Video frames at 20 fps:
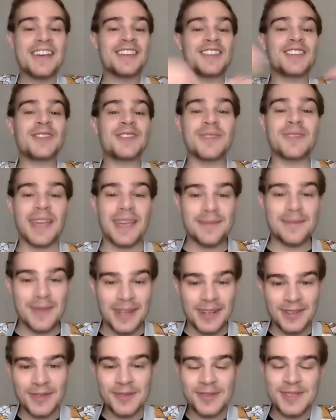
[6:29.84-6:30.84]
You name
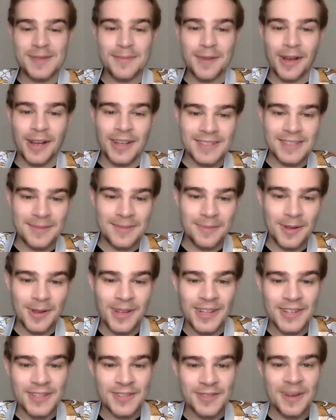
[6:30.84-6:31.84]
it. Lucy Moss, our
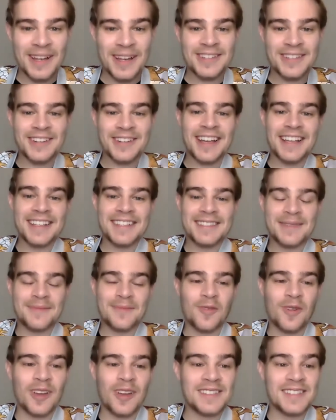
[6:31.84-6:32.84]
brilliant director, has some
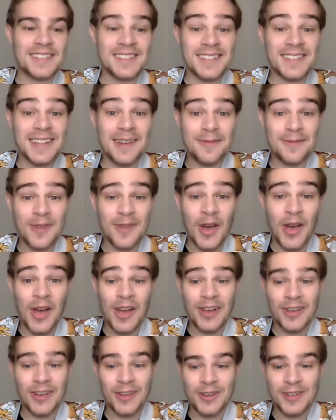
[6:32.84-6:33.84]
crazy stuff
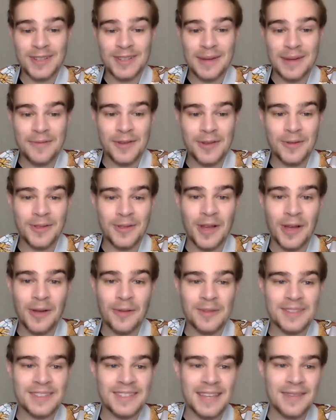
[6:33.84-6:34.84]
cooked up for you, along
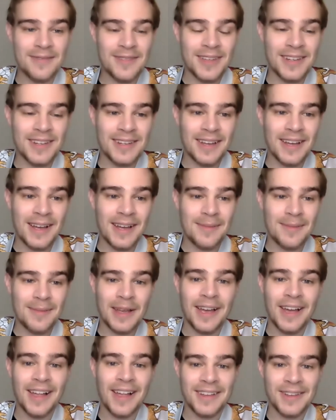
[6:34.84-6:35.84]
with David
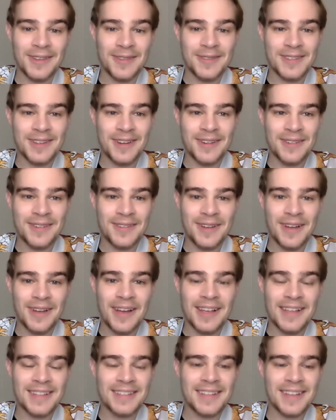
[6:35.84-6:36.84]
Bengali, who's our
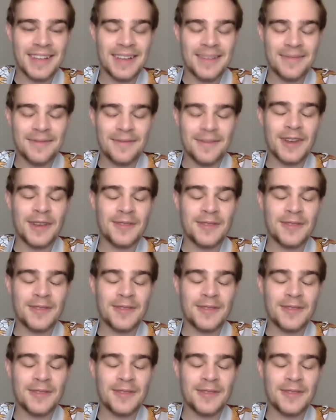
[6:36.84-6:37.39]
video